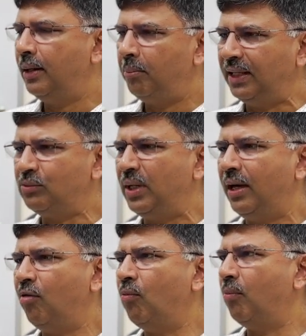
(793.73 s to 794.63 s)
Plus we
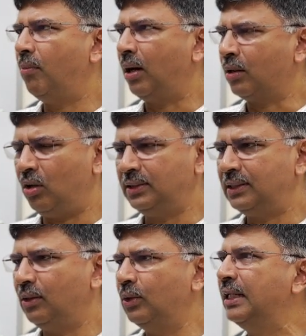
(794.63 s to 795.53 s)
have across
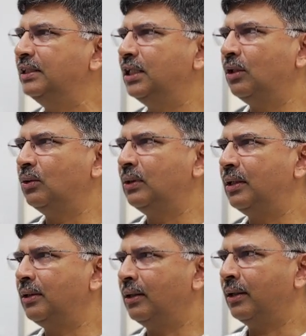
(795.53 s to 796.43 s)
the whole
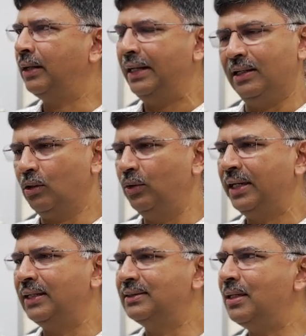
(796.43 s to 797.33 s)
institute and
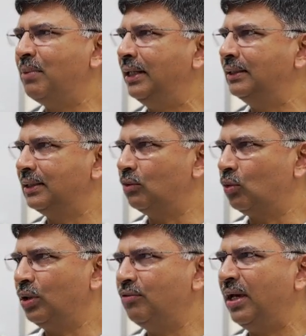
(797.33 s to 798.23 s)
including in C-Minds and
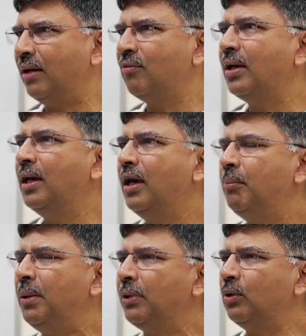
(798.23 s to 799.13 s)
so on, we have
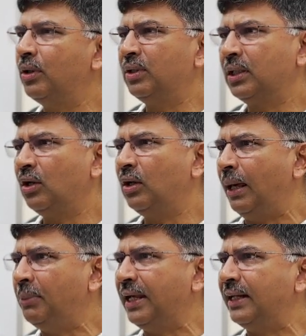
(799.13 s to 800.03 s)
people who are working on
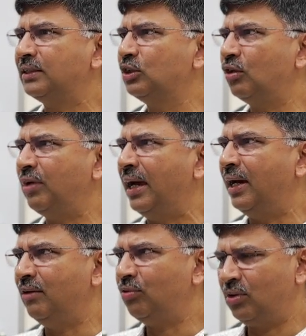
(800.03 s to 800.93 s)
applications of
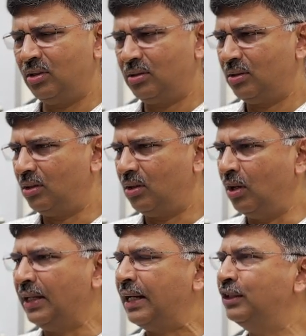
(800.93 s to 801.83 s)
AI for
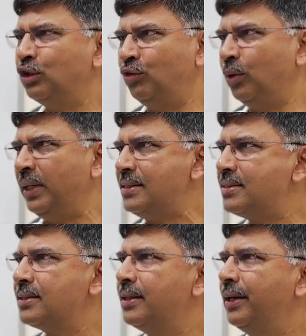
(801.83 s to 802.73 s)
all kinds of
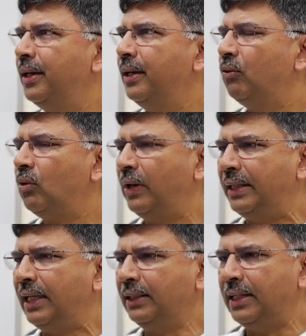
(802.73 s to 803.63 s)
domains. So I
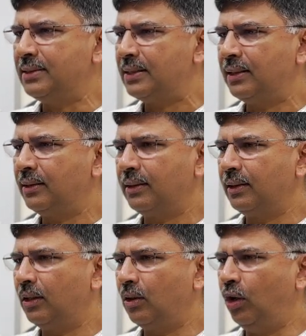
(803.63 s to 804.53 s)
think there's a
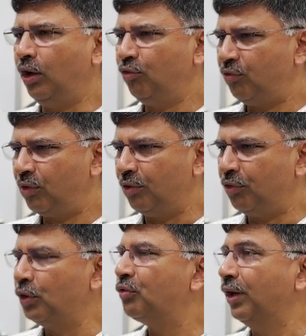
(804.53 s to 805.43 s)
lot of
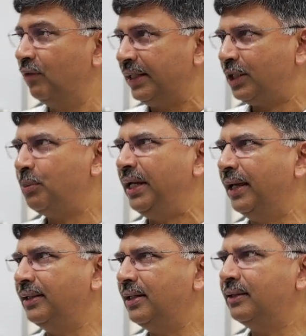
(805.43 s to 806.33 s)
fruitful work to be
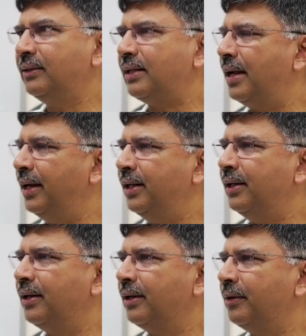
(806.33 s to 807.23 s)
done here, and